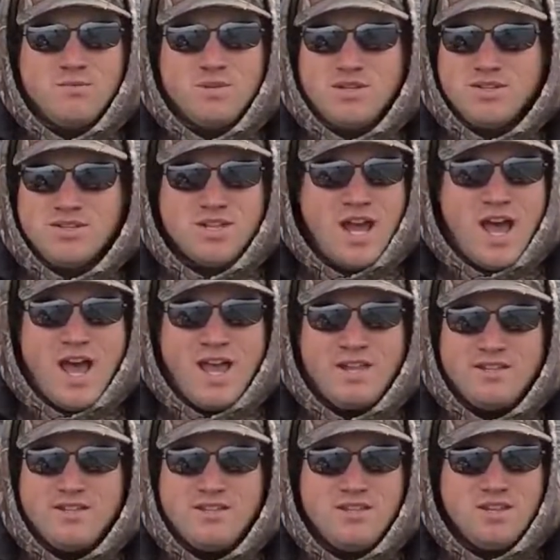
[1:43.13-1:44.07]
When it's not,
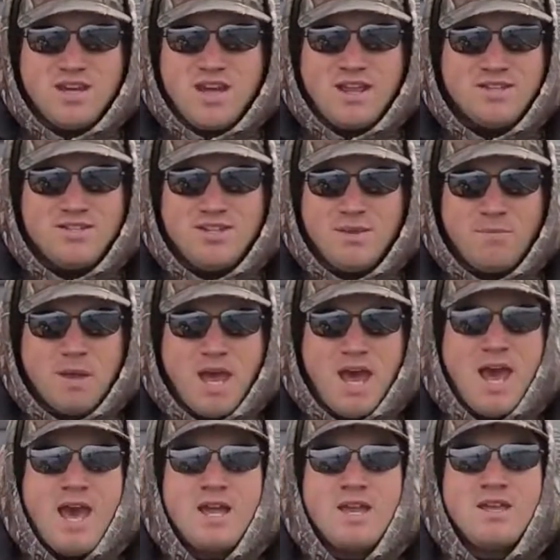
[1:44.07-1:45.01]
you gotta sit
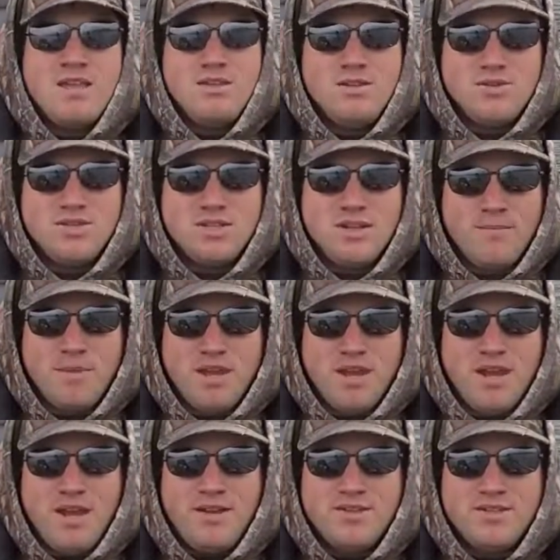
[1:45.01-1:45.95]
back and use something
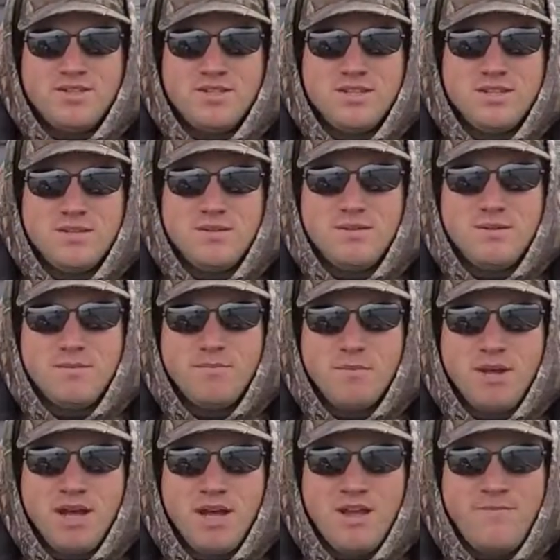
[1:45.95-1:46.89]
else.
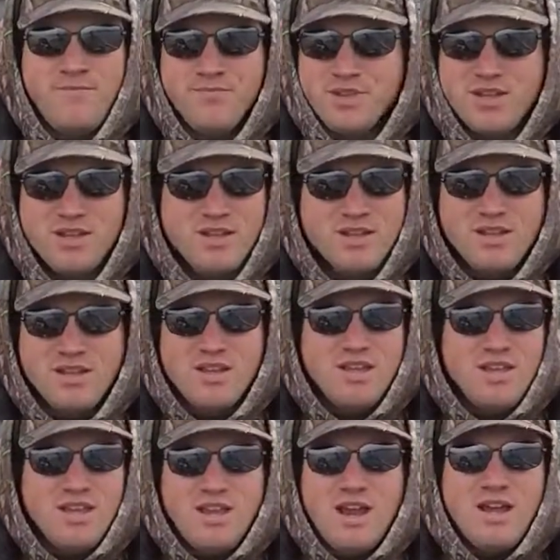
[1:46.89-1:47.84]
But,
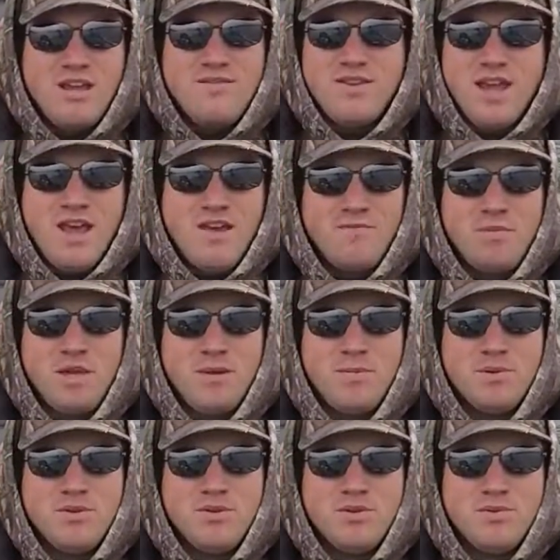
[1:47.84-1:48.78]
and I even have
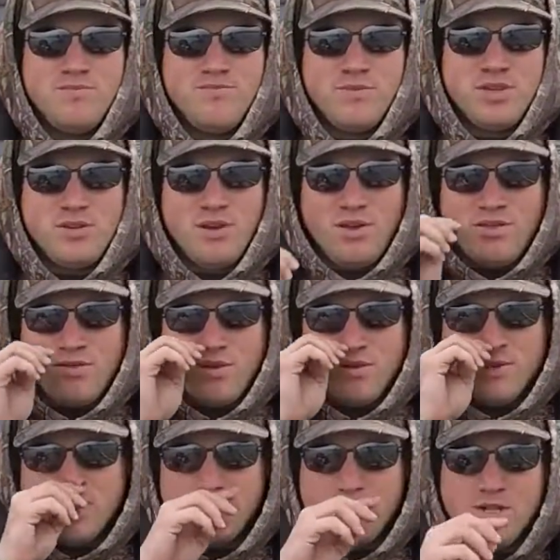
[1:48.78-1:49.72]
people who, you know, I'll throw
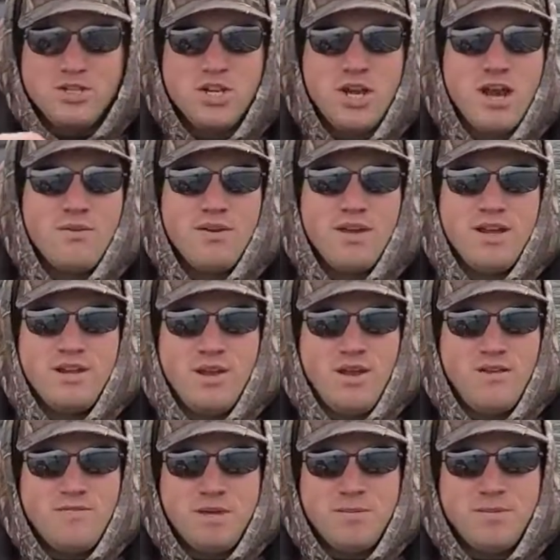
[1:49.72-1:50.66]
the split shot rig
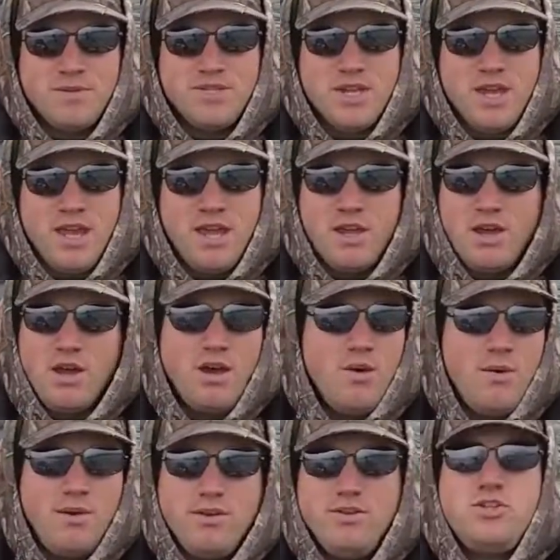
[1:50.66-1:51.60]
on people saying,
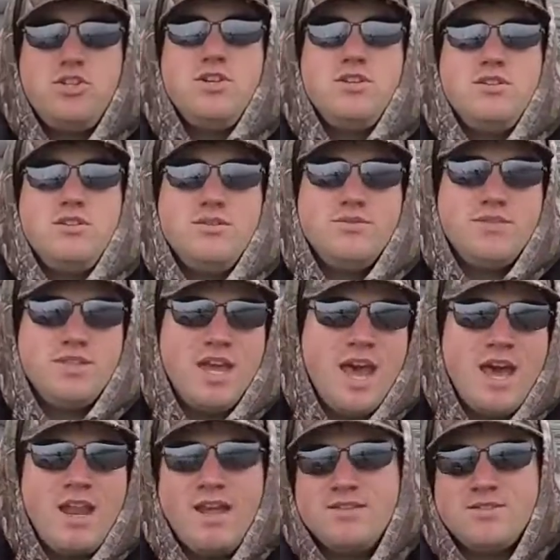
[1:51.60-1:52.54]
"Oh, well, you shouldn't use
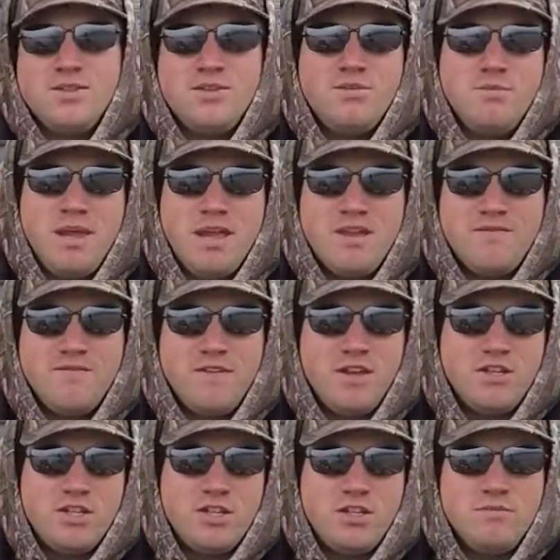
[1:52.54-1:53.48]
that. That's old man
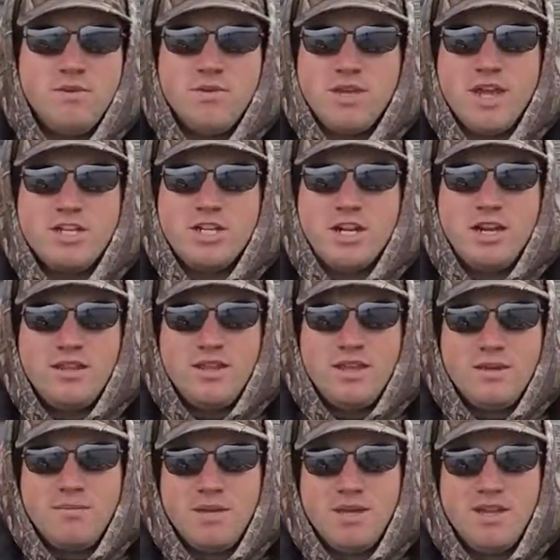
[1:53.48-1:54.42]
fishing. You won't catch
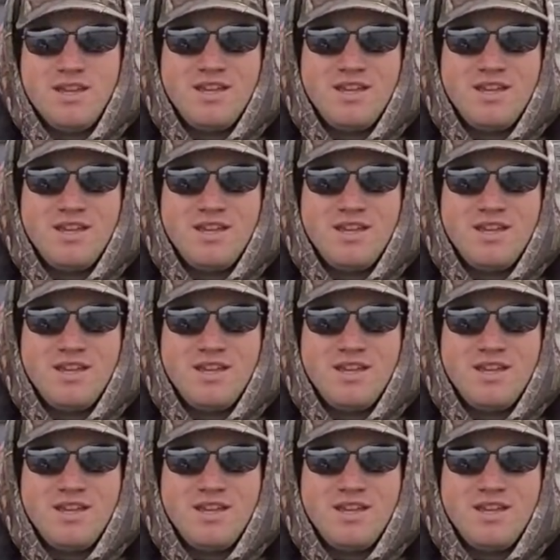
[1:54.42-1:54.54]
anything big."